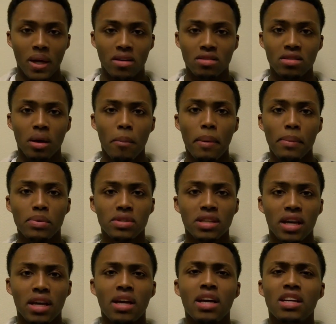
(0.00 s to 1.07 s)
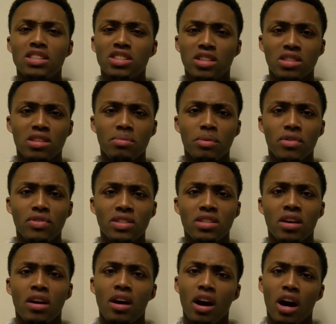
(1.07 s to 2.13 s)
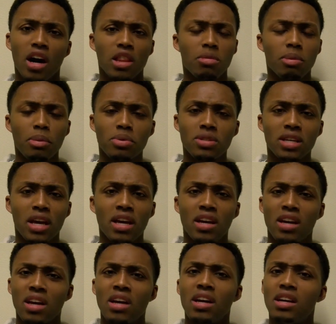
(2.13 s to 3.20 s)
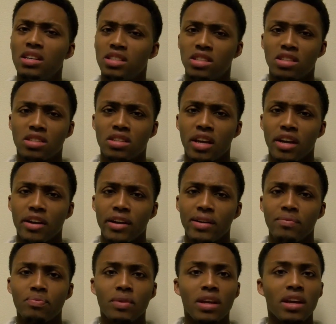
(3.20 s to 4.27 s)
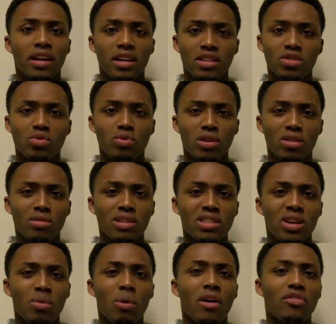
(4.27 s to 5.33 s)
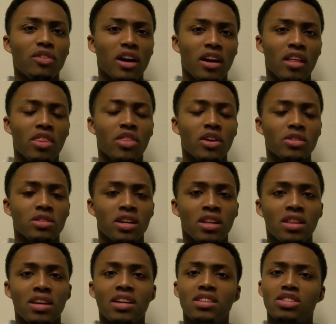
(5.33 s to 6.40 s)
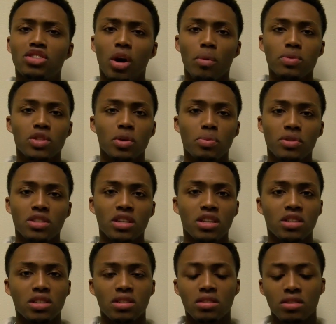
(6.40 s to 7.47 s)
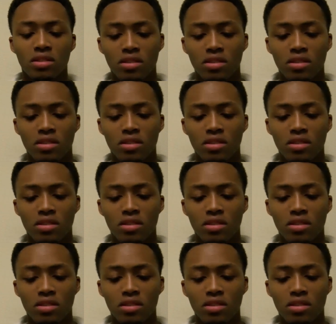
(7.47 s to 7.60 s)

Some people say it's just the movies. Other people say it's just scary. Here's the real reason why Friday the 13th is so superstitious.